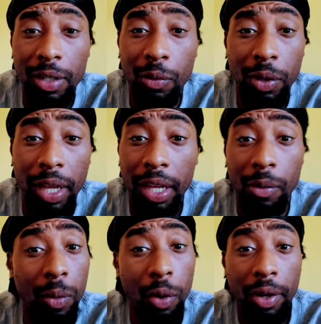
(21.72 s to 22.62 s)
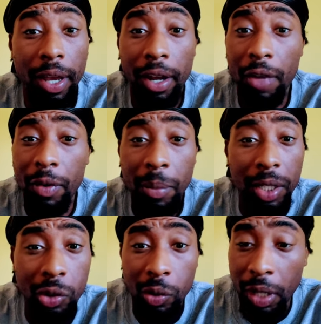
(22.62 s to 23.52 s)
Well, hey, we work out every
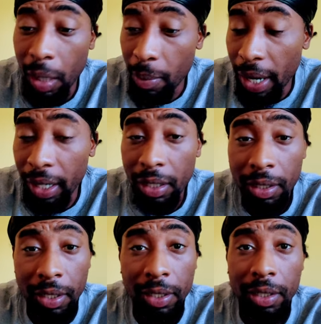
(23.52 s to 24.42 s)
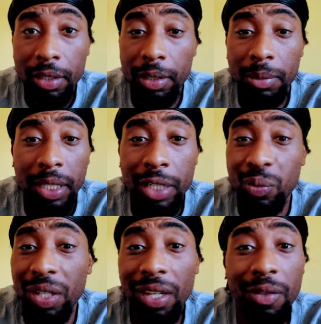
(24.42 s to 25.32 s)
muscle in our body. Sometimes
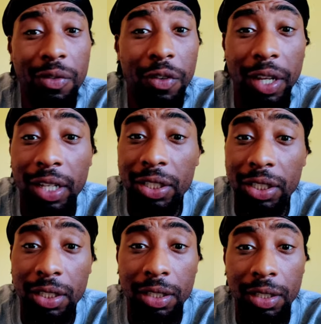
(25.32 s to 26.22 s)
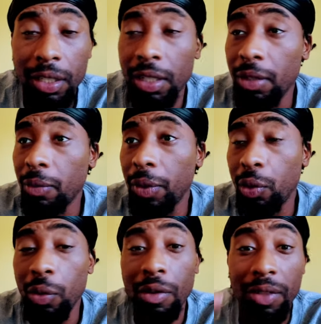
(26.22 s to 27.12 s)
we eating flesh. We
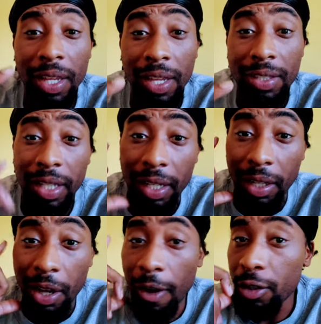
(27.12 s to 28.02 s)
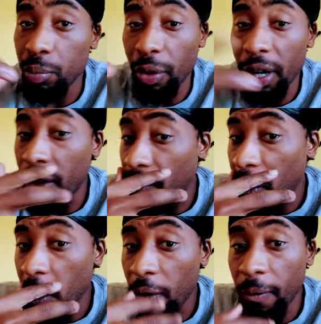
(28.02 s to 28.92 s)
doing things that can cause brain
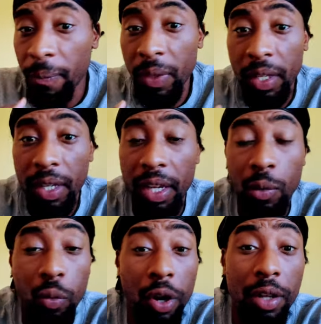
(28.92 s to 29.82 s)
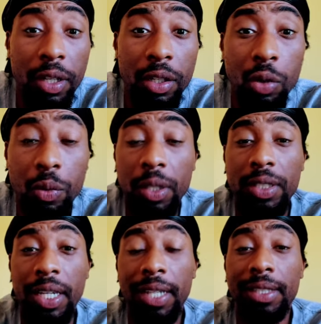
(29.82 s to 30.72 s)
fog and rarely do we
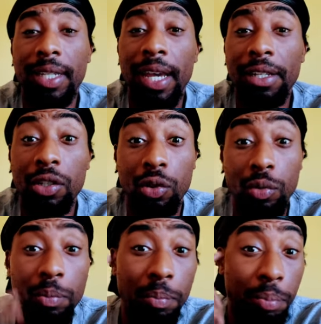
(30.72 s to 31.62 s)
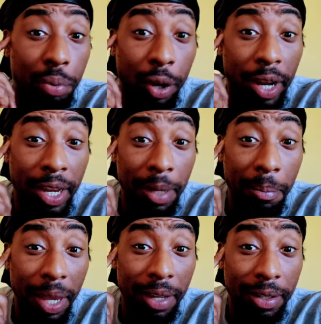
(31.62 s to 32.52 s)
take time to do brain
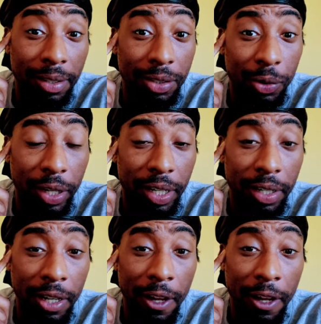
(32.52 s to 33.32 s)
maintenance, right?